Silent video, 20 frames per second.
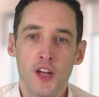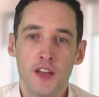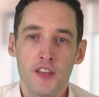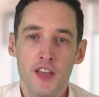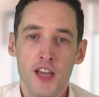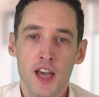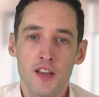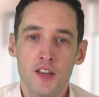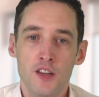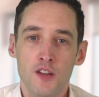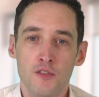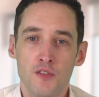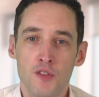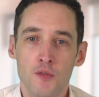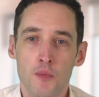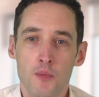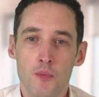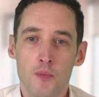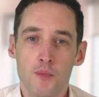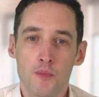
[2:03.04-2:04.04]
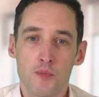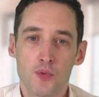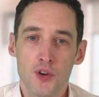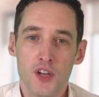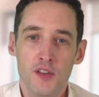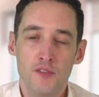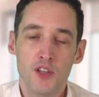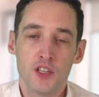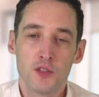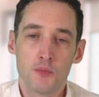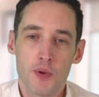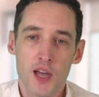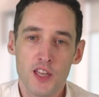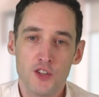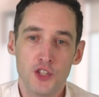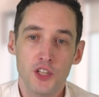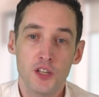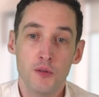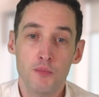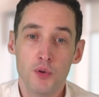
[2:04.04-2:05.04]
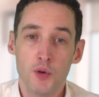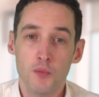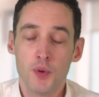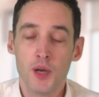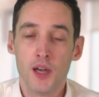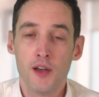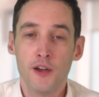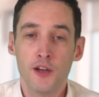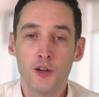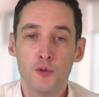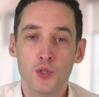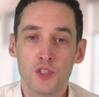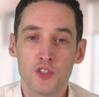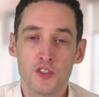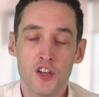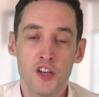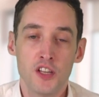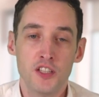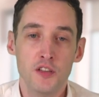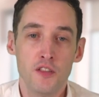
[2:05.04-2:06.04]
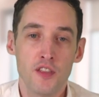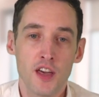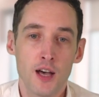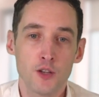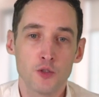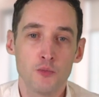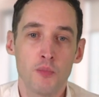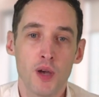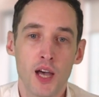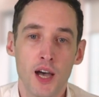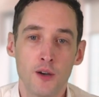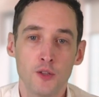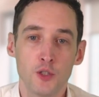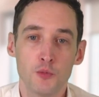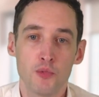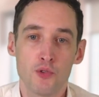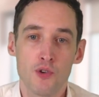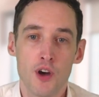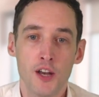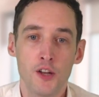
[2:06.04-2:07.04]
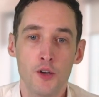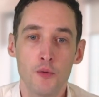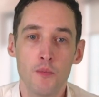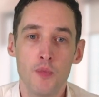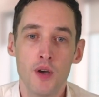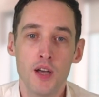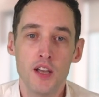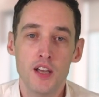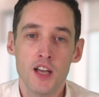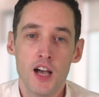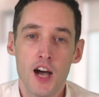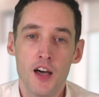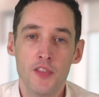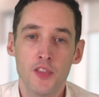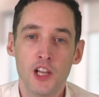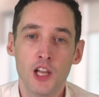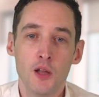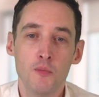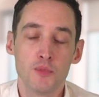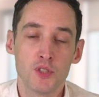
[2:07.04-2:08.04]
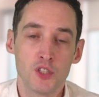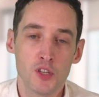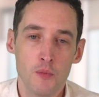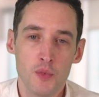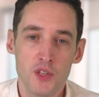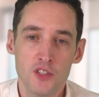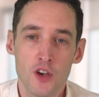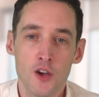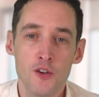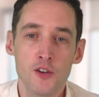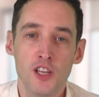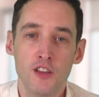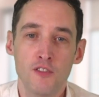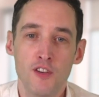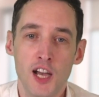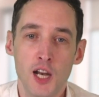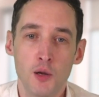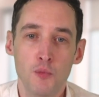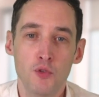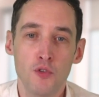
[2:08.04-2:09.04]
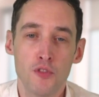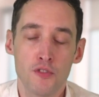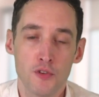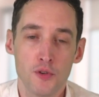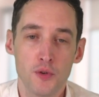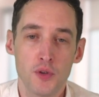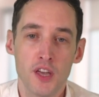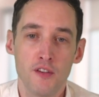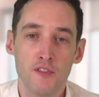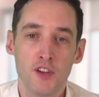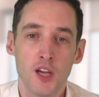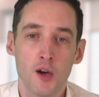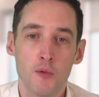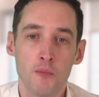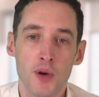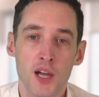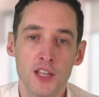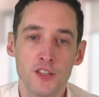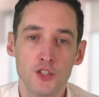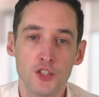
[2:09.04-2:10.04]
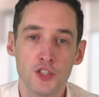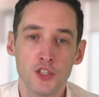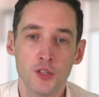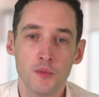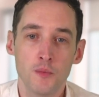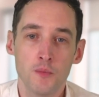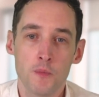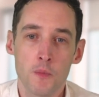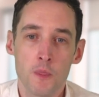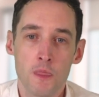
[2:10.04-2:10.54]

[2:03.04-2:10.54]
at the end of the previous pension input period was £30,000 per annum, and the lump sum is only available through giving up pension.